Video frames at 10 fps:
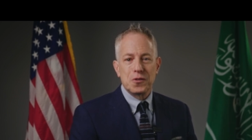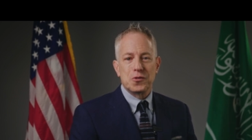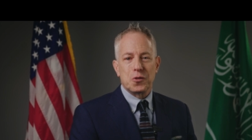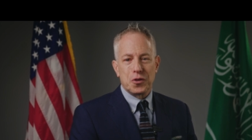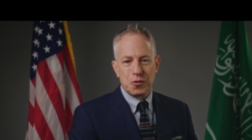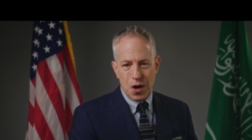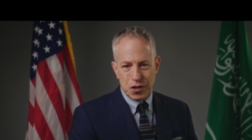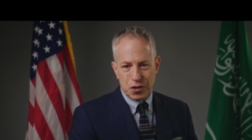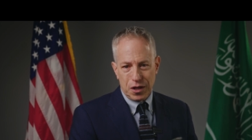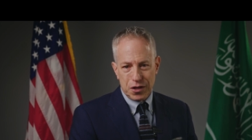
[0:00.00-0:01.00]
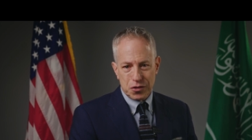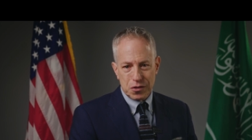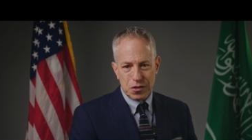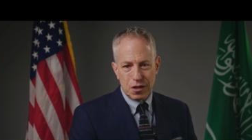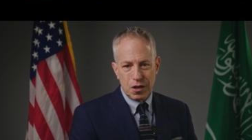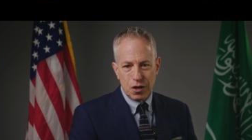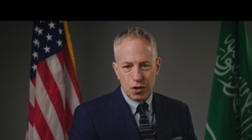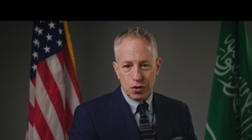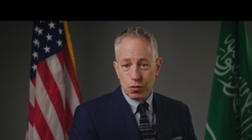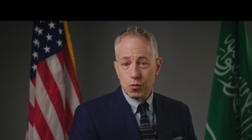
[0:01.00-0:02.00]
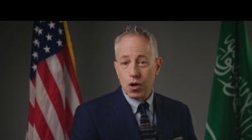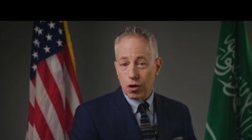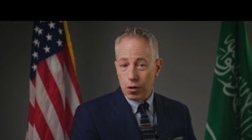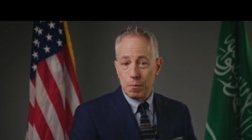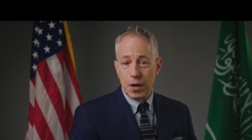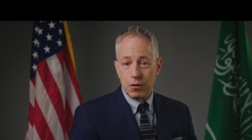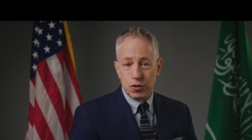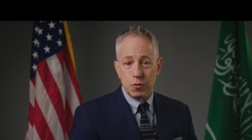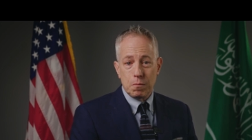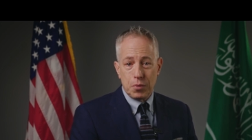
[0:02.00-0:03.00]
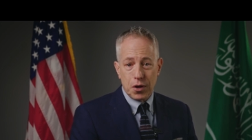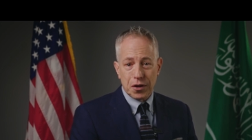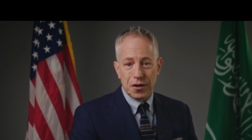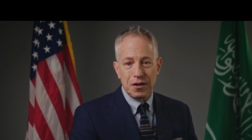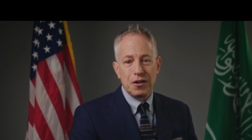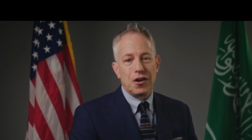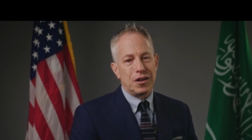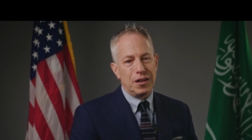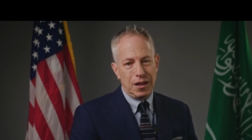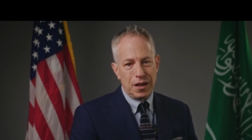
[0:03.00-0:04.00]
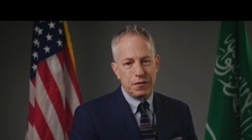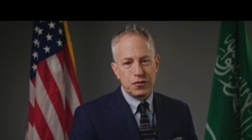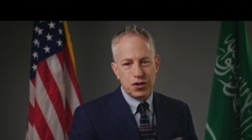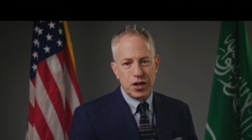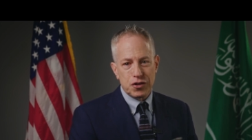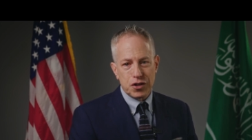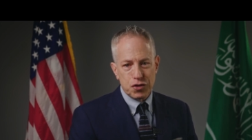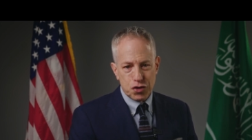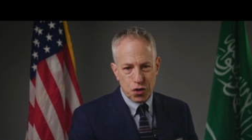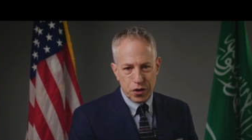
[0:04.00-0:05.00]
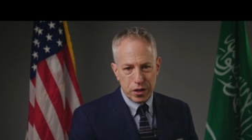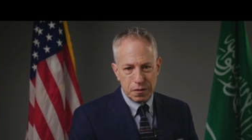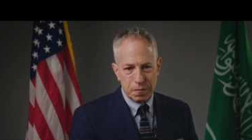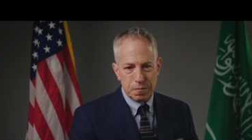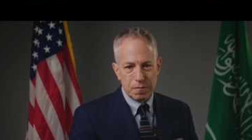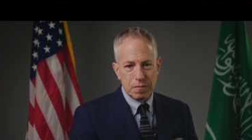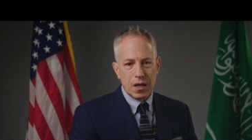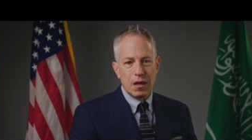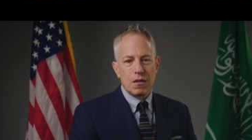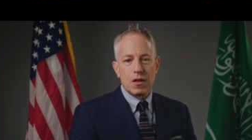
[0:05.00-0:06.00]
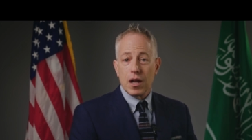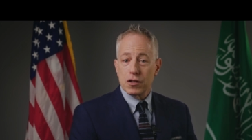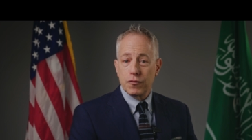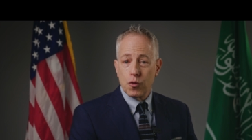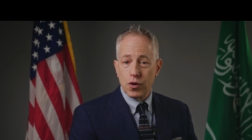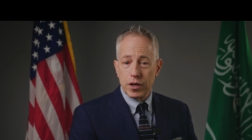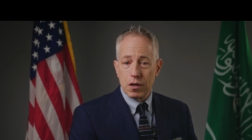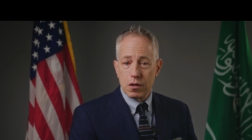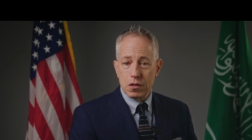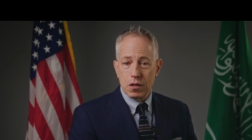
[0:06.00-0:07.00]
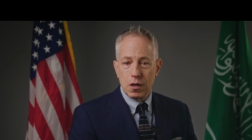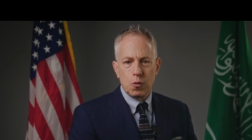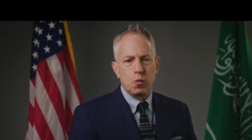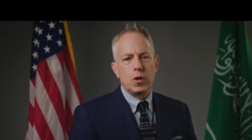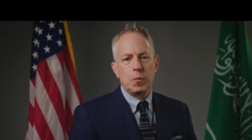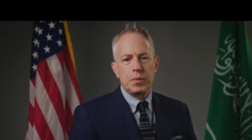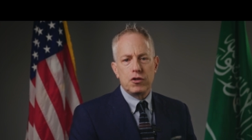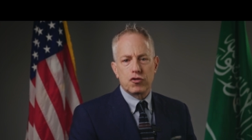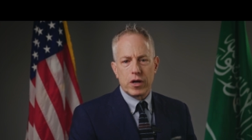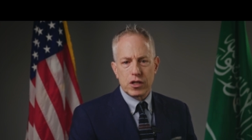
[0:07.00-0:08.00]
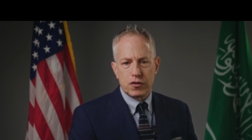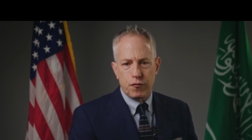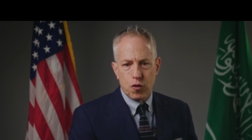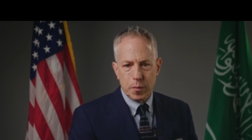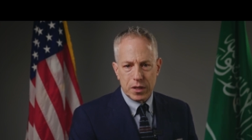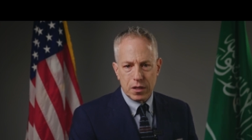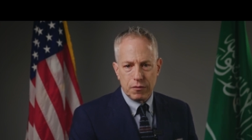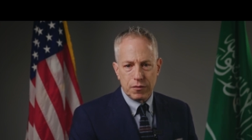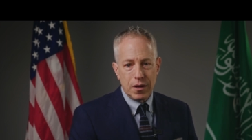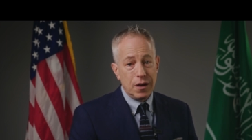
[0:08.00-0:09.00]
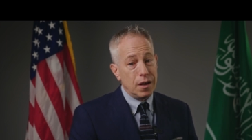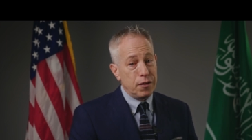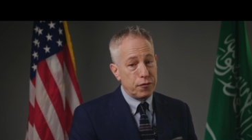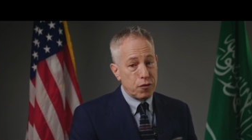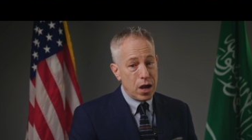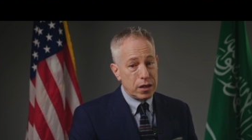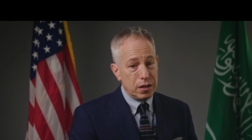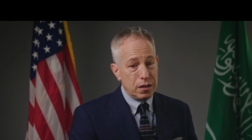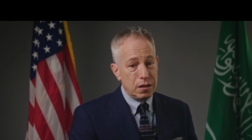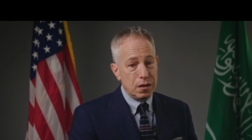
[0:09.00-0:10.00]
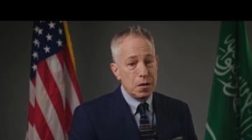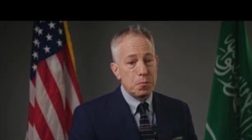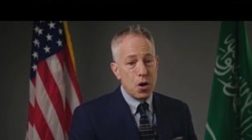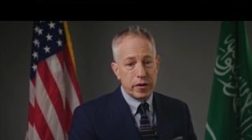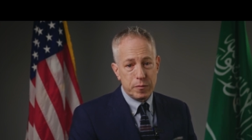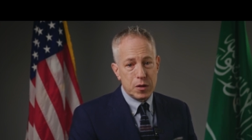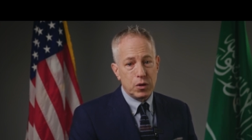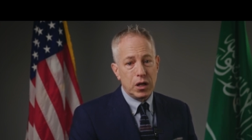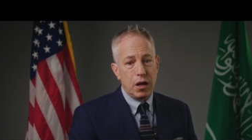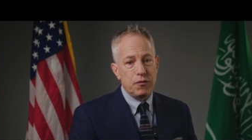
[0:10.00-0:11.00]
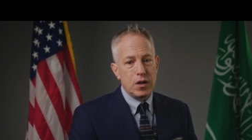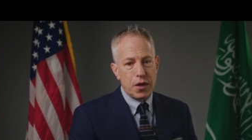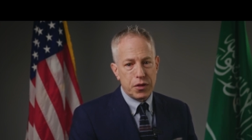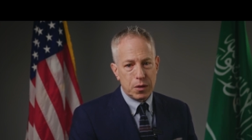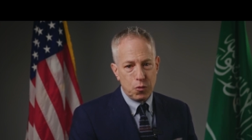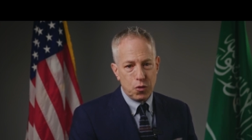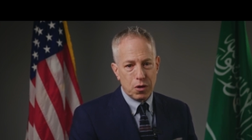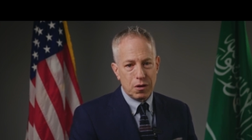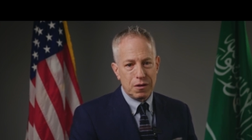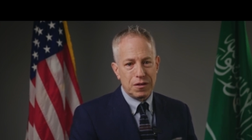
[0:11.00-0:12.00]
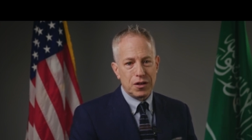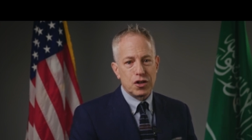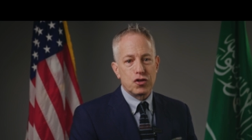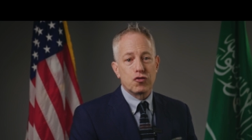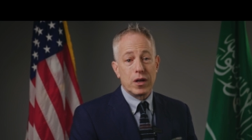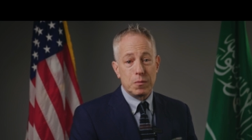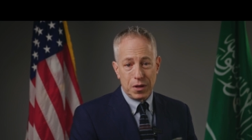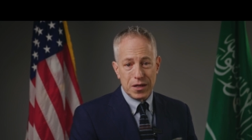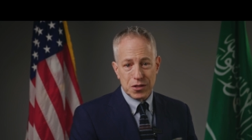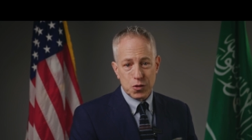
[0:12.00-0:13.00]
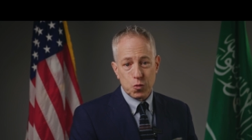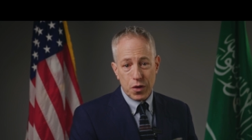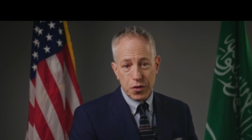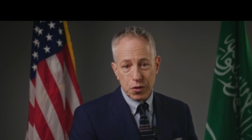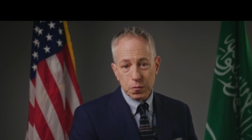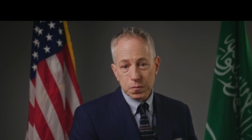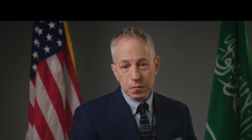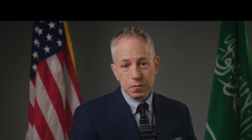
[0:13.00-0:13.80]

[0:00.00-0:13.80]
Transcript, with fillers: So, congratulations. You are about to embark on a life changing journey. The next four years will be transformative, and frankly, part of me would love nothing more than to trade places with you.